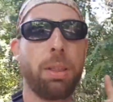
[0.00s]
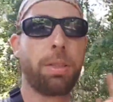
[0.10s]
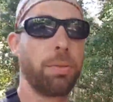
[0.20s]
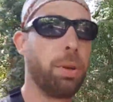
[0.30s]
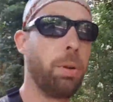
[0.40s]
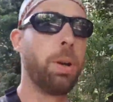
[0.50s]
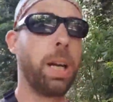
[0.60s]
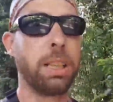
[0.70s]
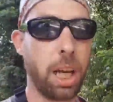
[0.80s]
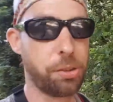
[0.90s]
through an
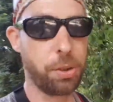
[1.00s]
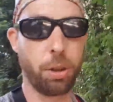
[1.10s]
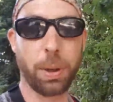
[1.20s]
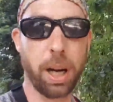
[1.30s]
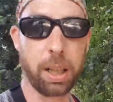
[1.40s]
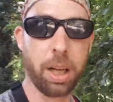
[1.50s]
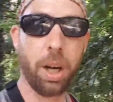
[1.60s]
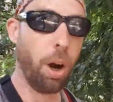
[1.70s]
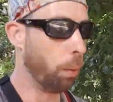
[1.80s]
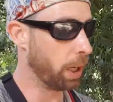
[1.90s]
industrial park,
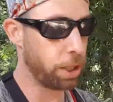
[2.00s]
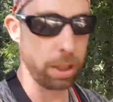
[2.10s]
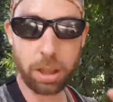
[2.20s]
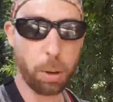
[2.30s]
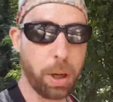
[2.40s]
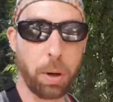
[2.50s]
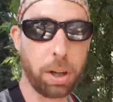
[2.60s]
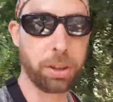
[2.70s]
which nobody wants